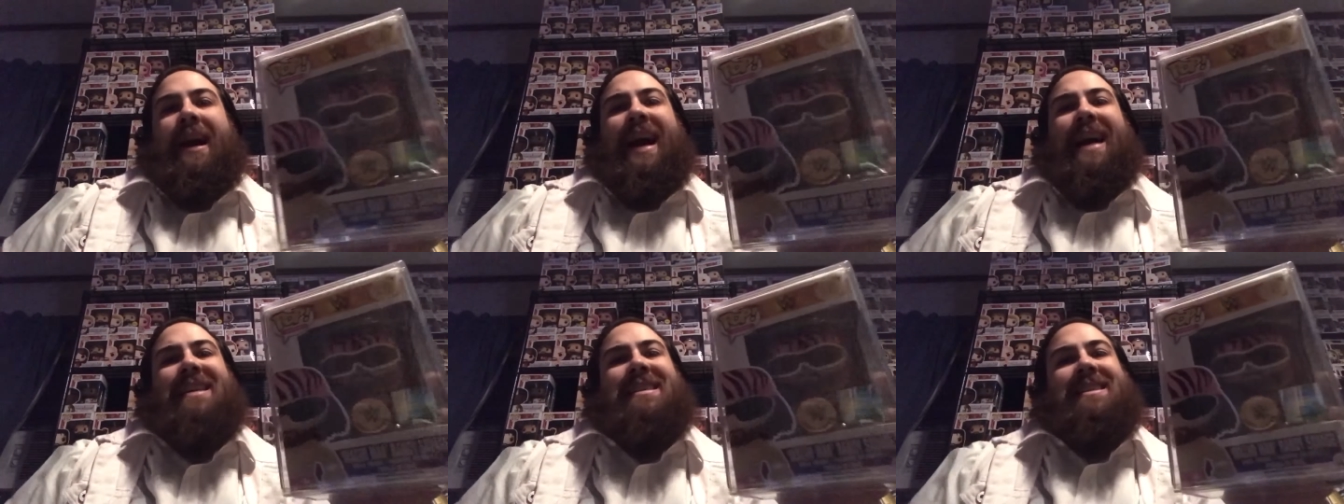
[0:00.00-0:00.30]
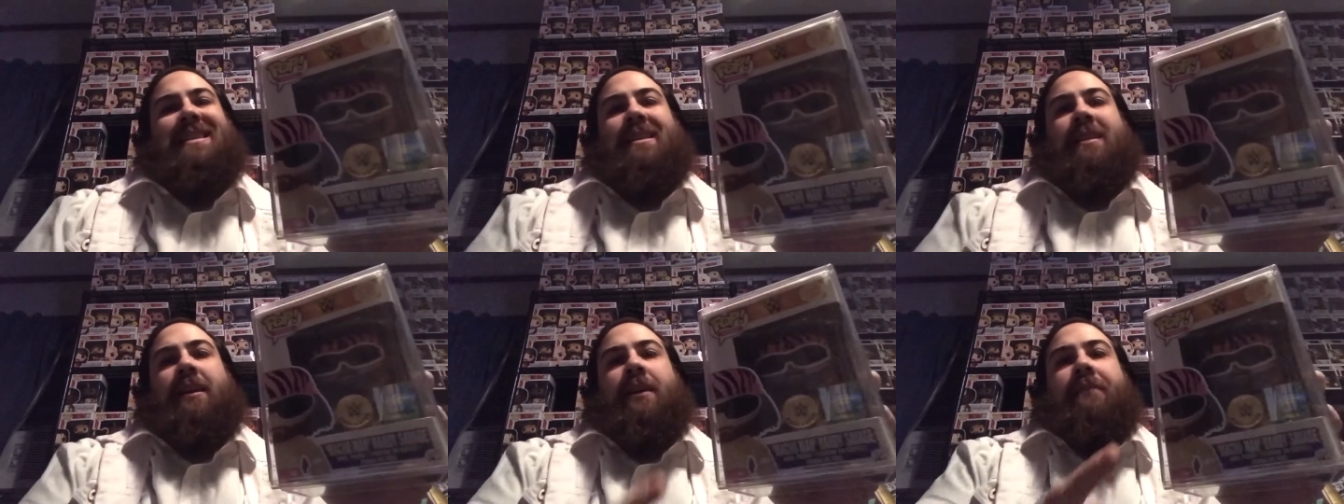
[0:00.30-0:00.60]
I
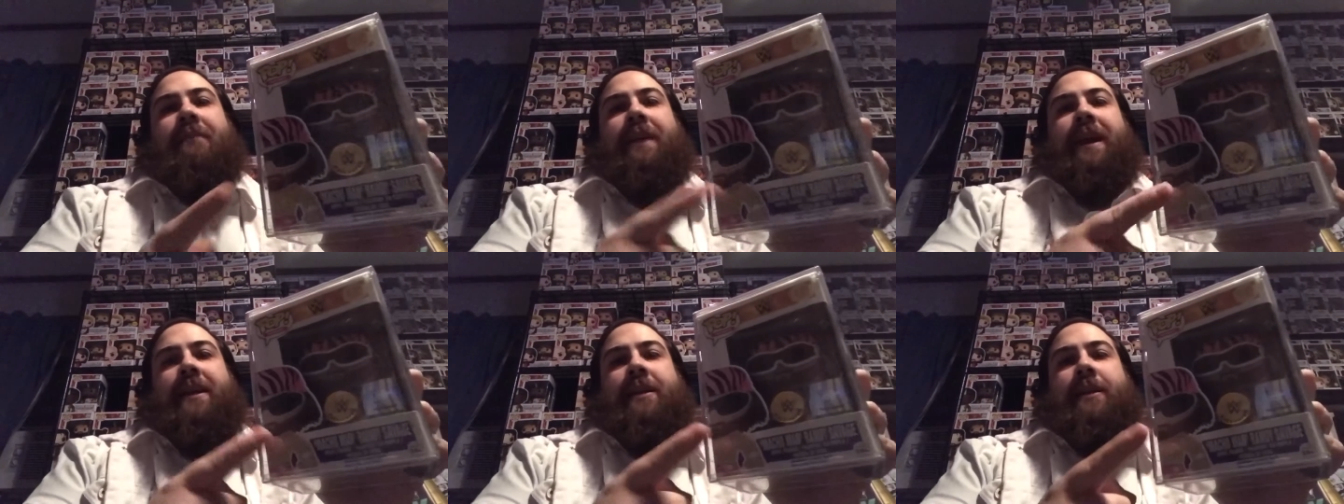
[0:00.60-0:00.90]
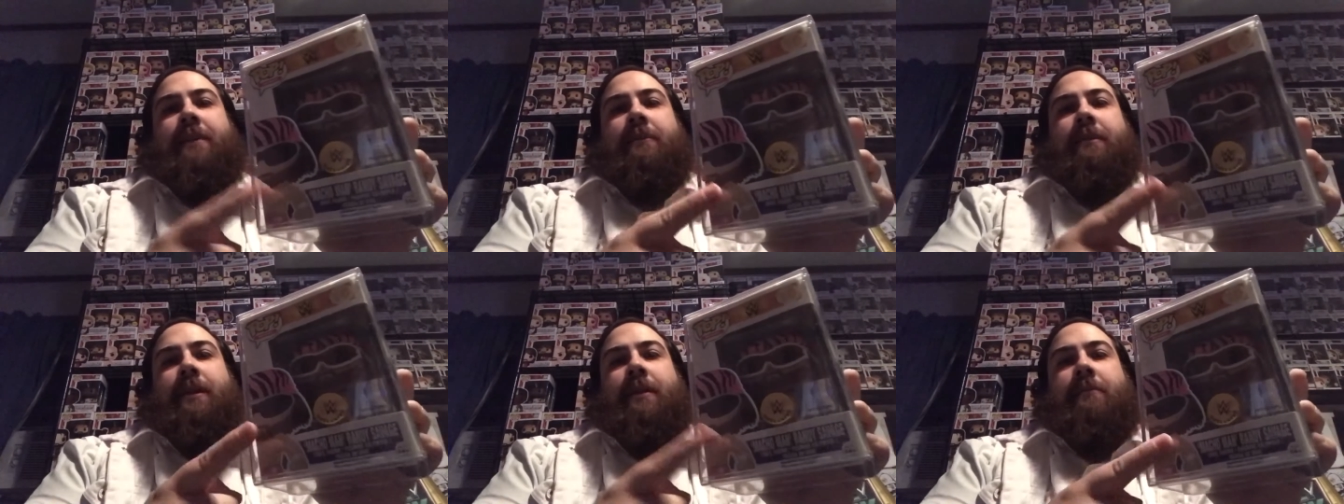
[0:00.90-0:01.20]
just love that
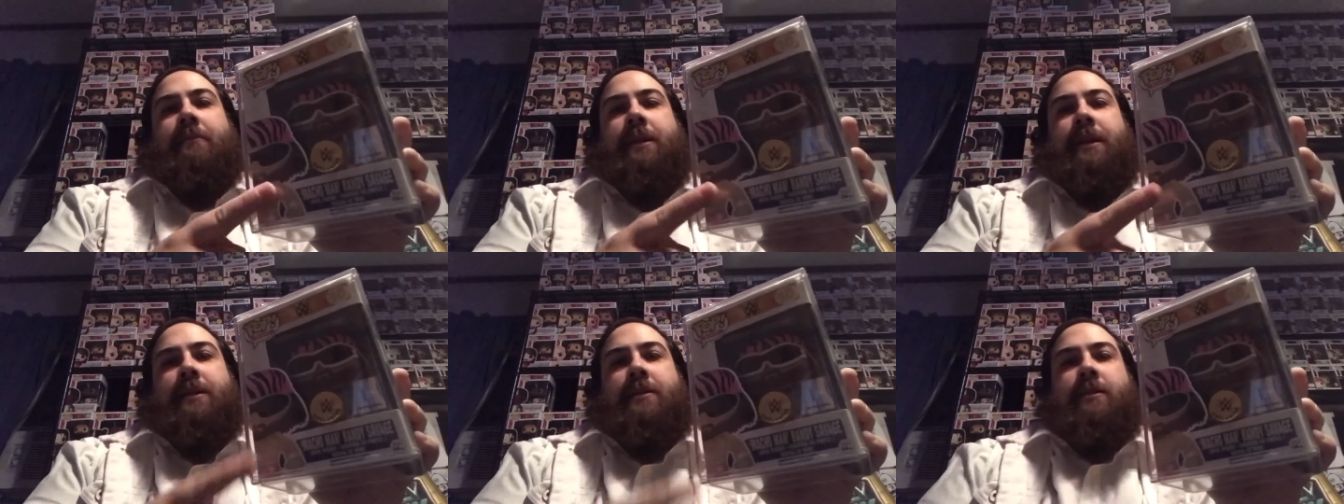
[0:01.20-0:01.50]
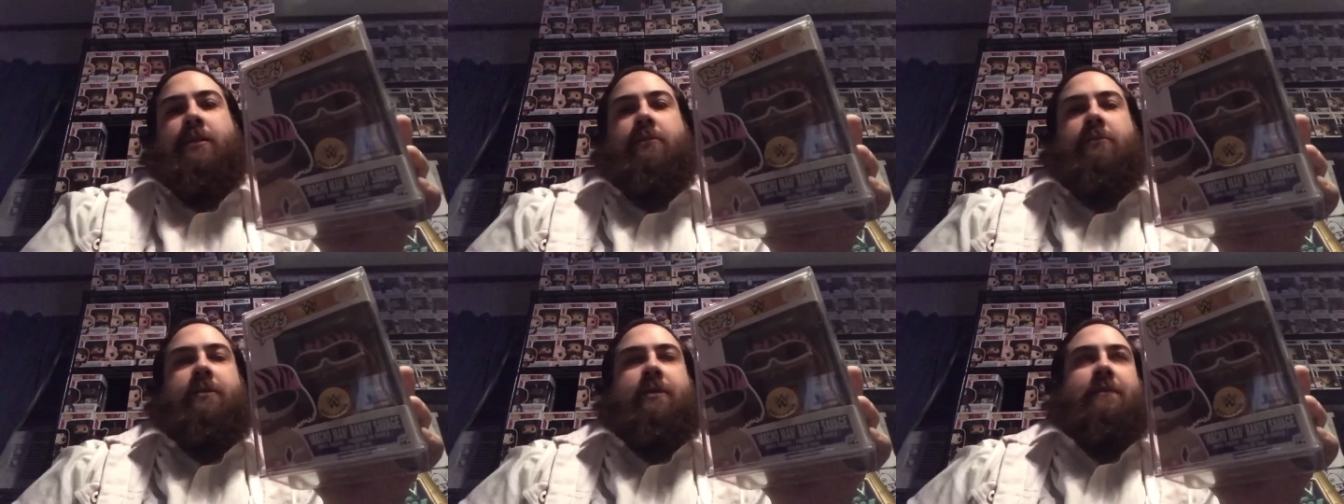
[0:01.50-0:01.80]
WWE
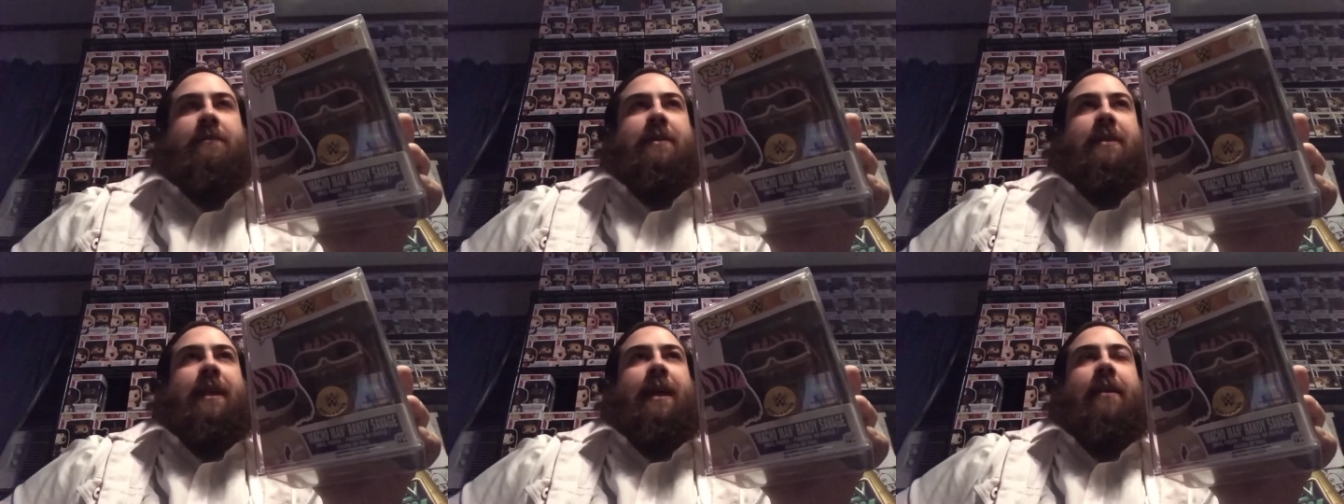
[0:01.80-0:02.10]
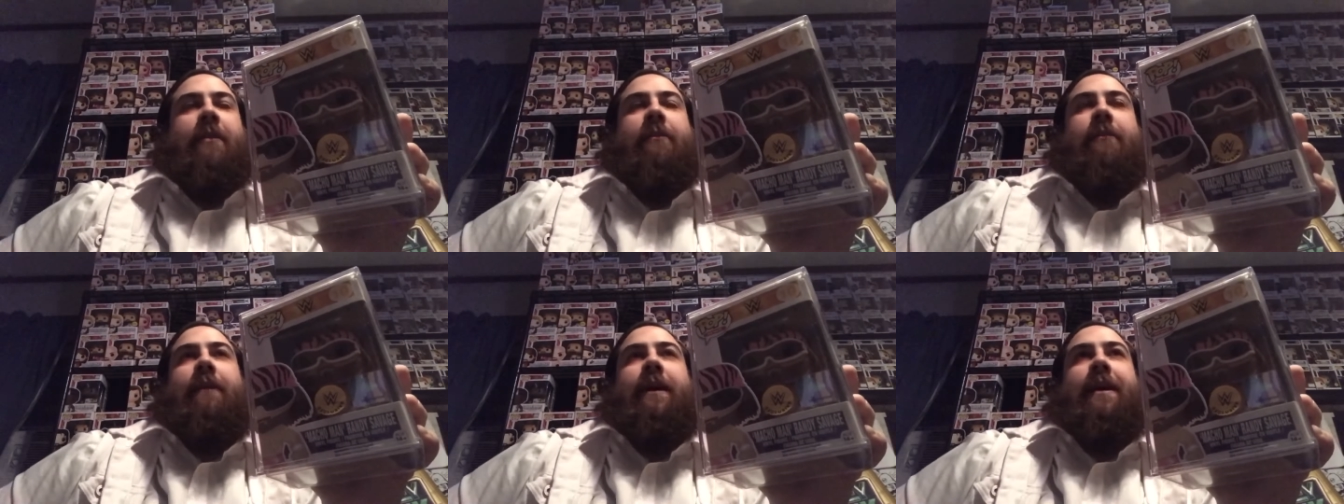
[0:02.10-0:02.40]
exclusive
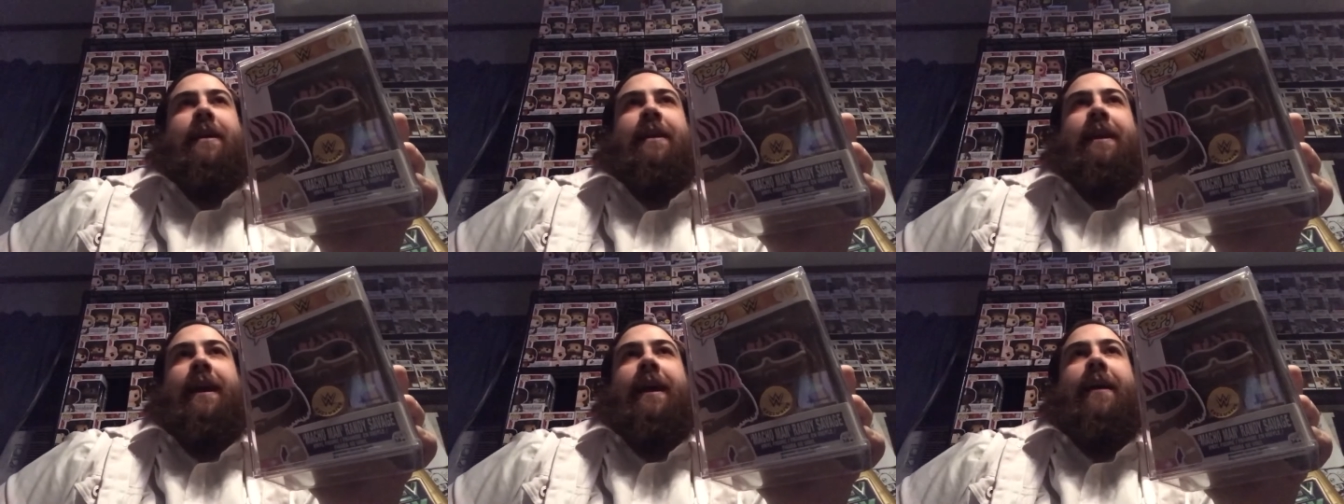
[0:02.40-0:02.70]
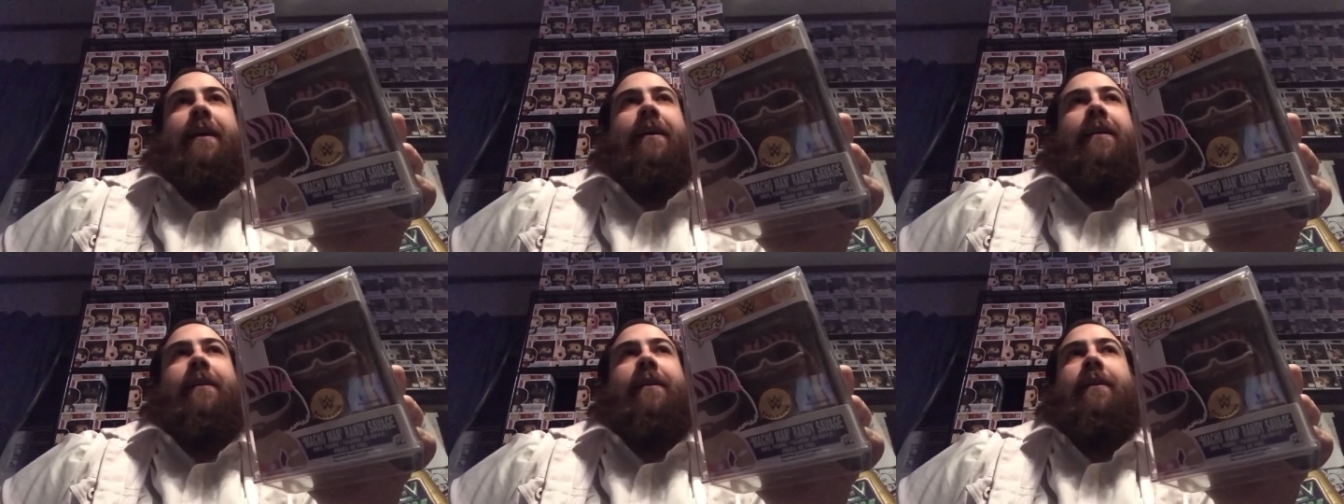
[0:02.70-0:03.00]
sticker right
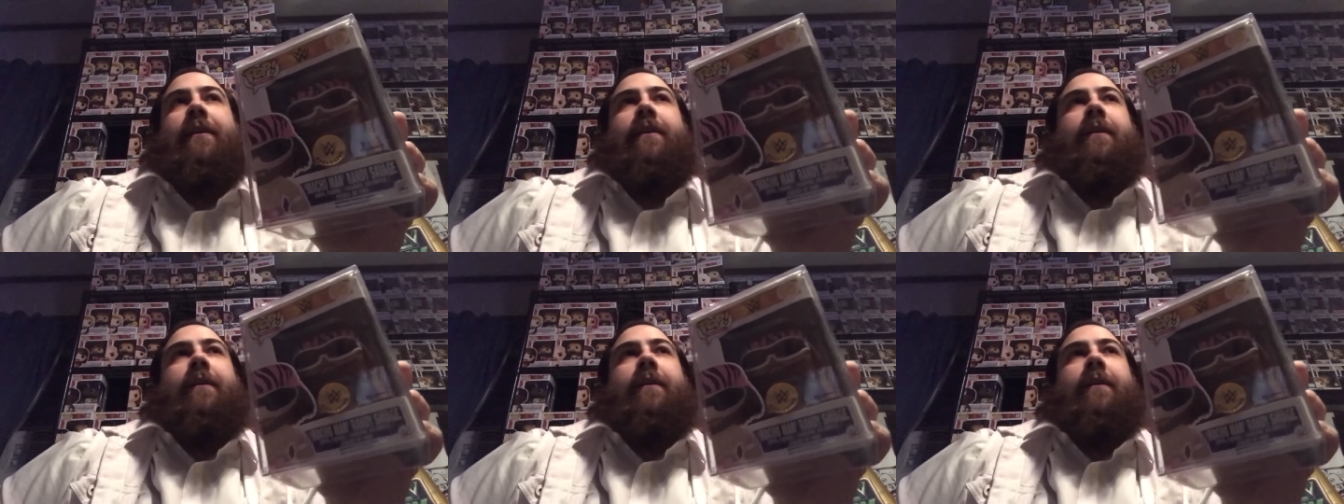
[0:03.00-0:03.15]
there.